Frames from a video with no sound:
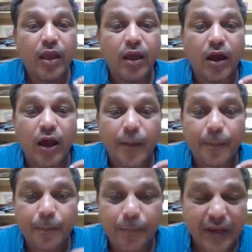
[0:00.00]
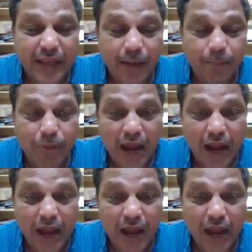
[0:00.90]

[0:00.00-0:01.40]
uh, pricking